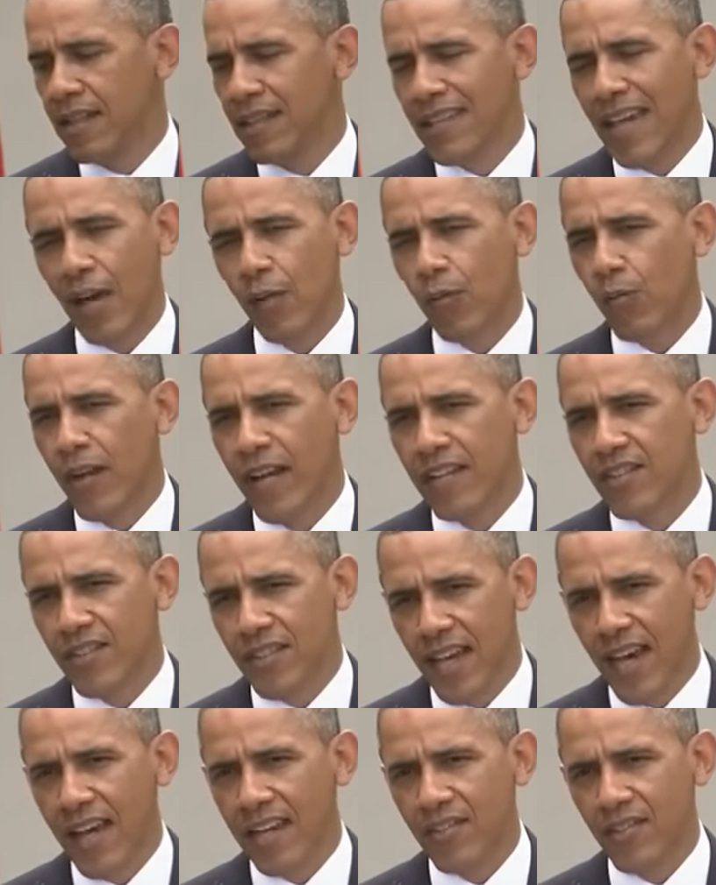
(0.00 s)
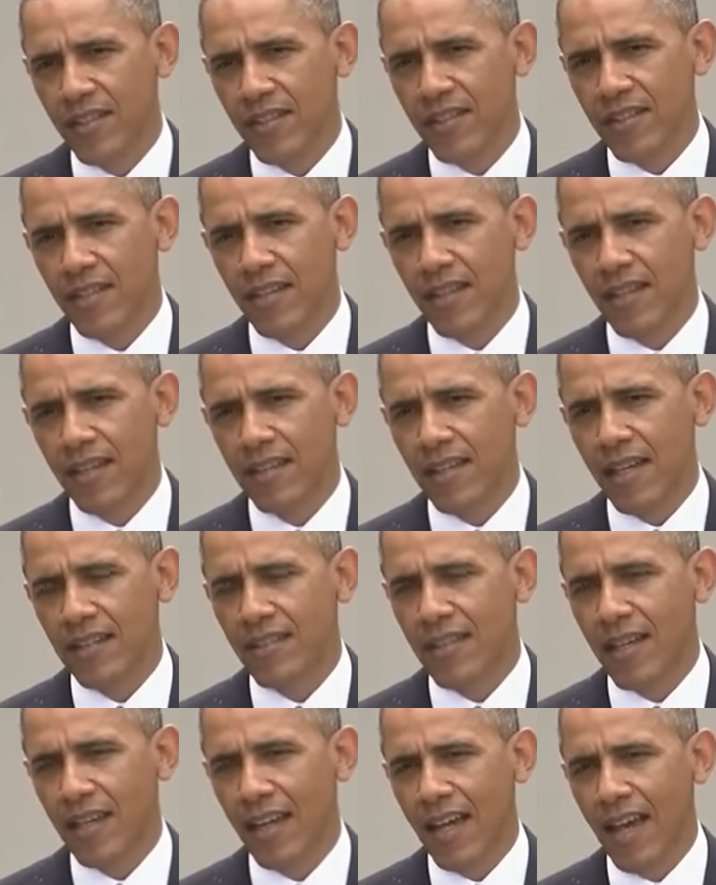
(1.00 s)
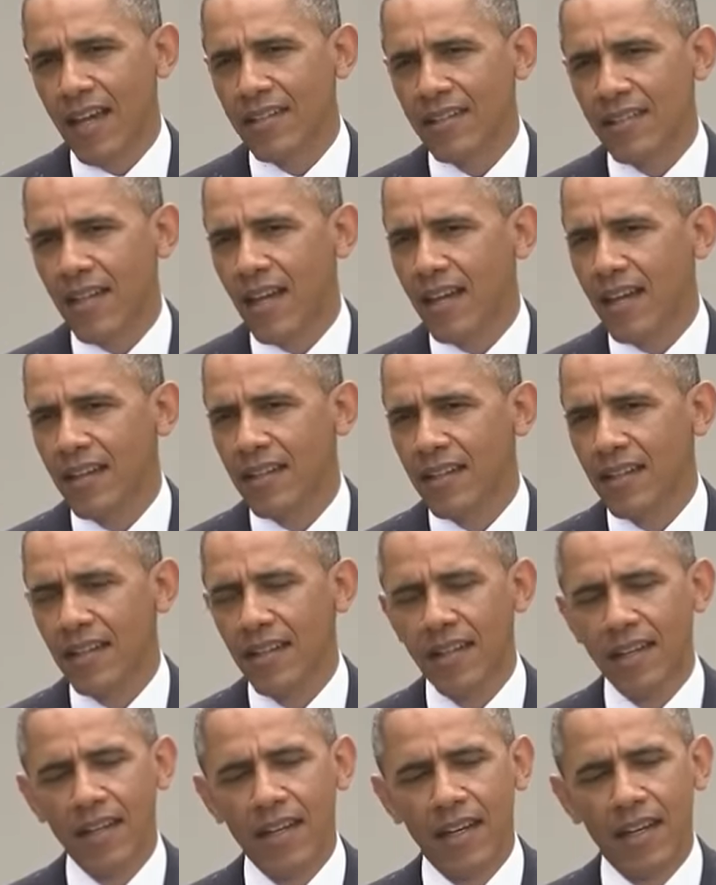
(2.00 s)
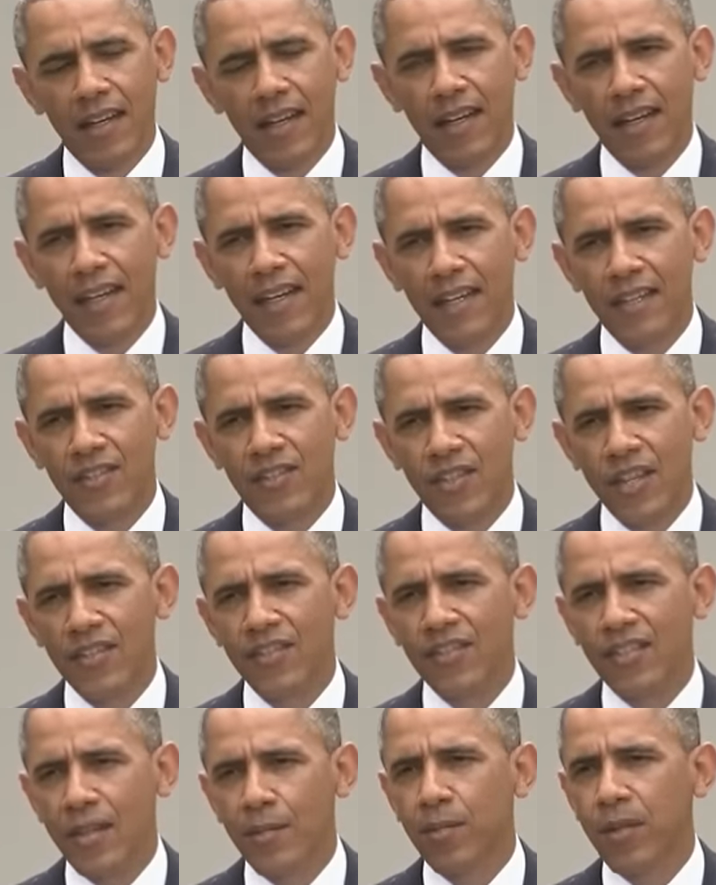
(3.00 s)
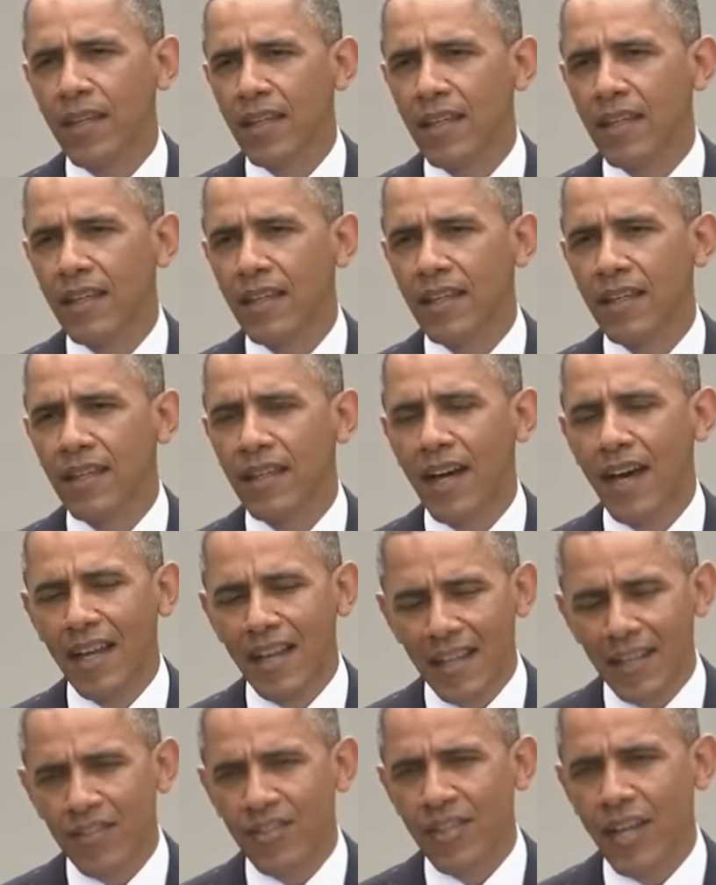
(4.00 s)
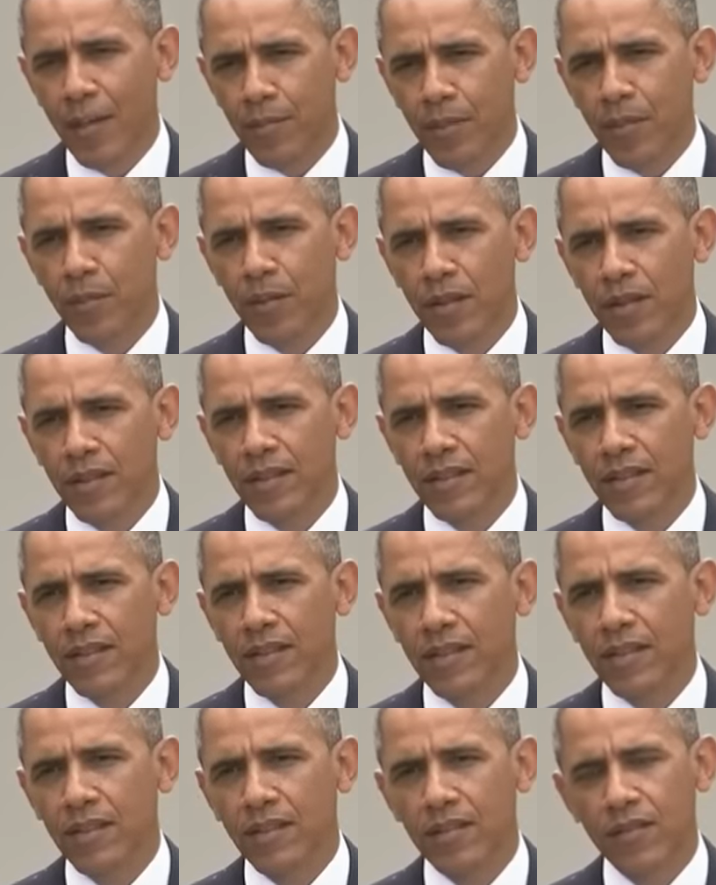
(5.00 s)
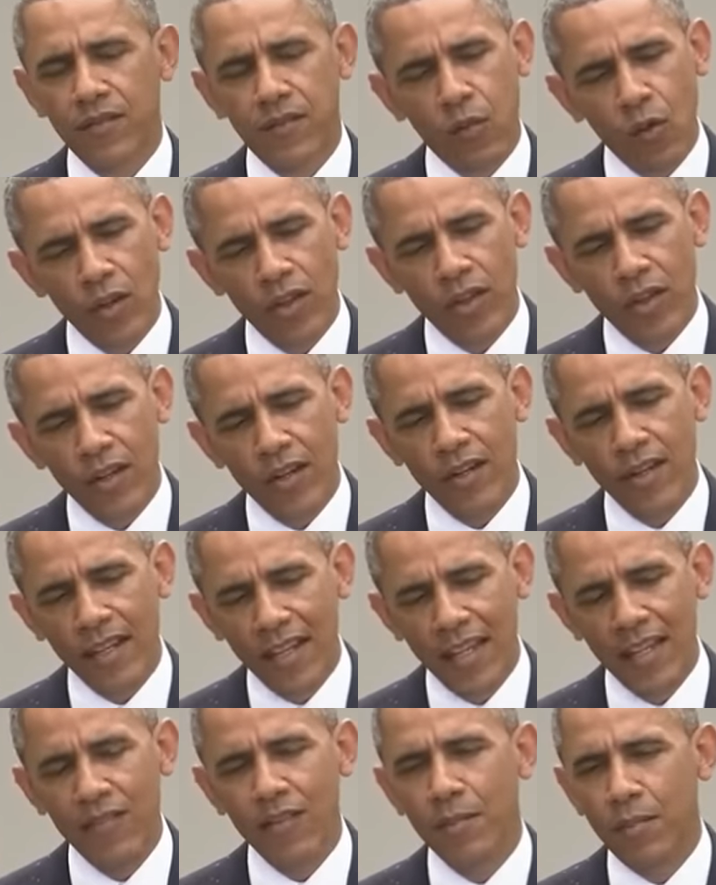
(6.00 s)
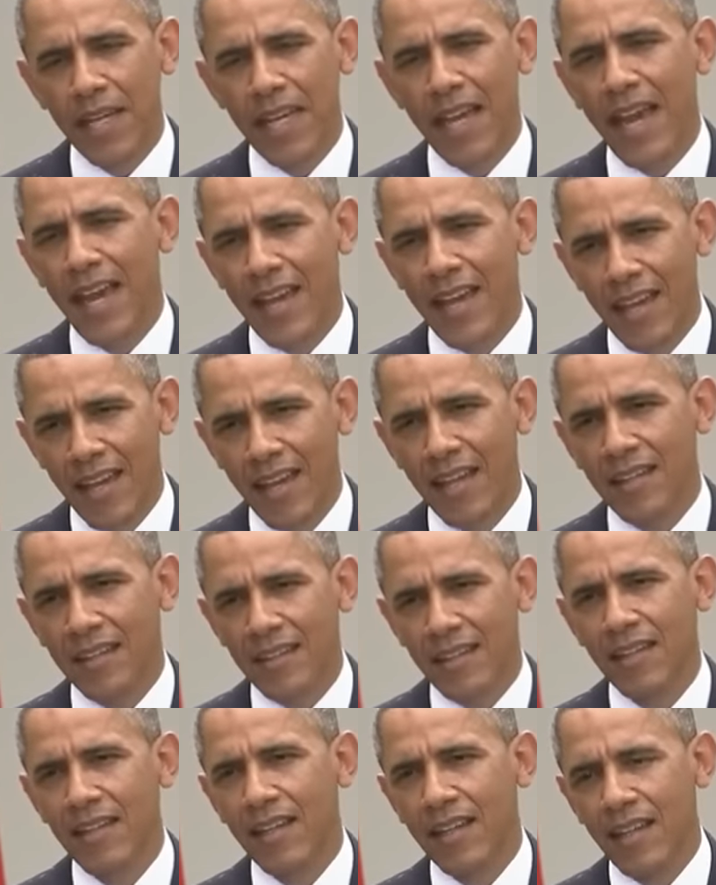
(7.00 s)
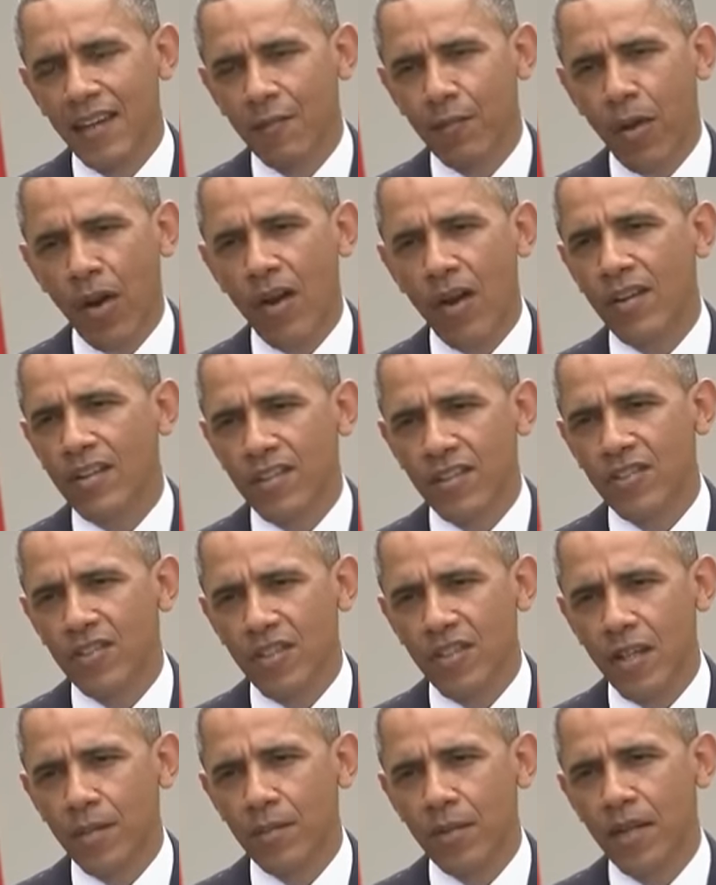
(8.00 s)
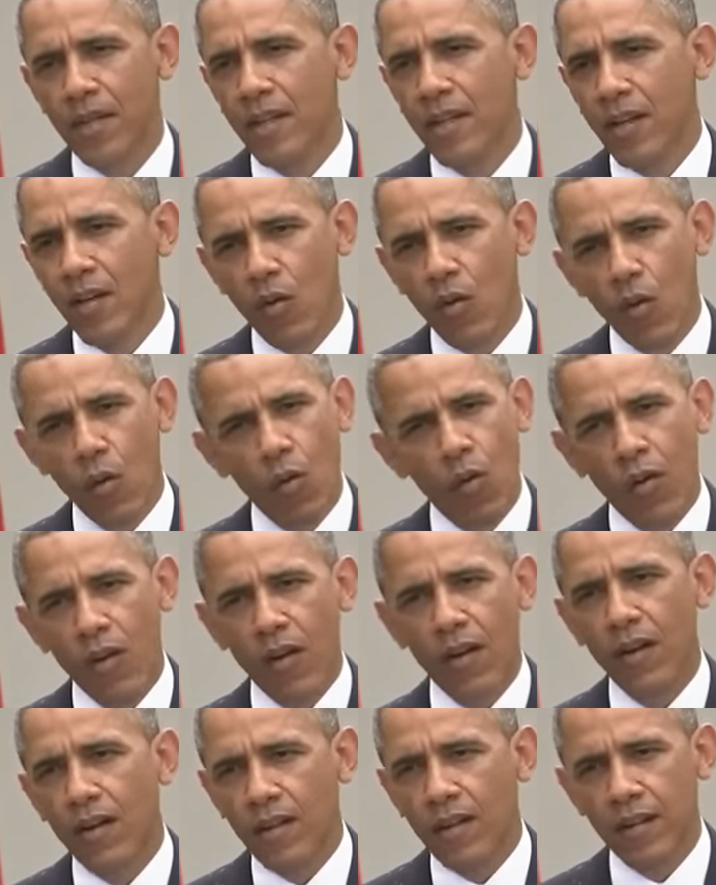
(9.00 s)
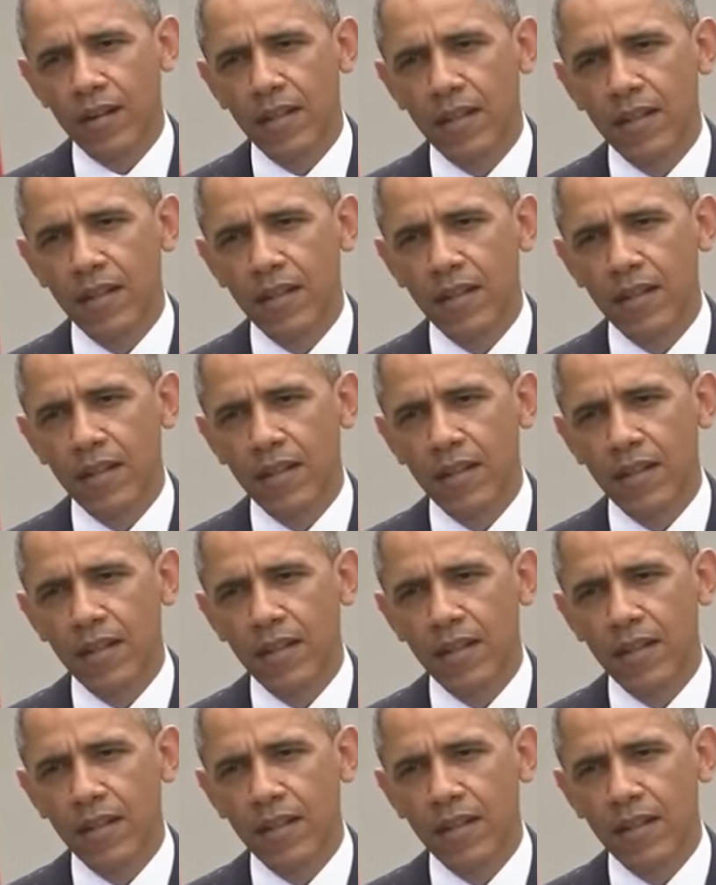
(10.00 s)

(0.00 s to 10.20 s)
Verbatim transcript: these outrageous actions. As I said last night, uh, it is just simply unacceptable for there to even be a hint of partisanship or